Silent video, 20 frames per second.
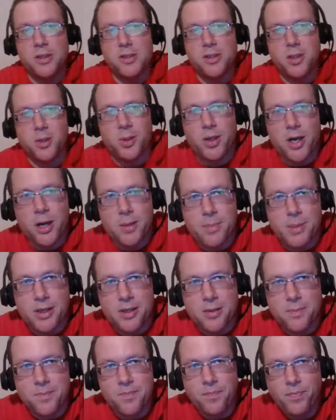open to
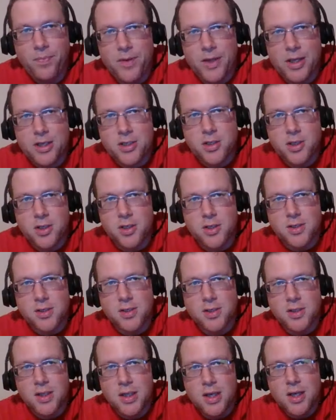it. I mean, it's
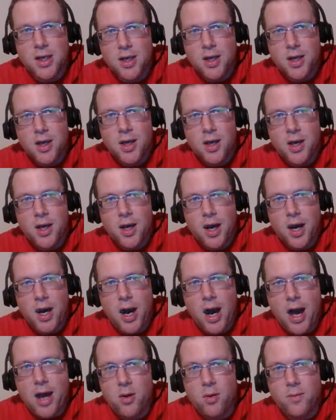just
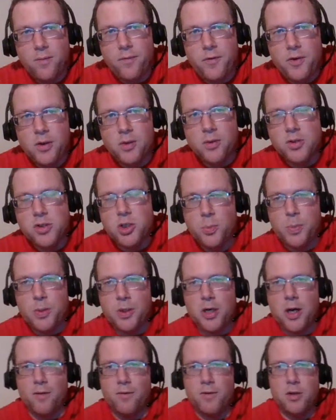I don't
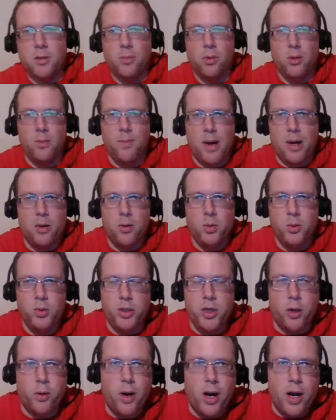feel super comfortable
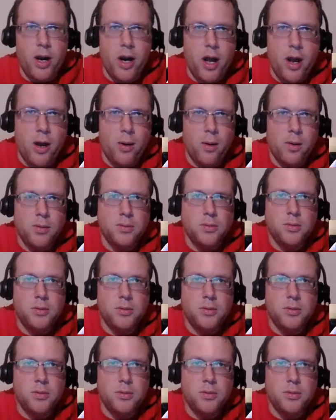about Julio right now.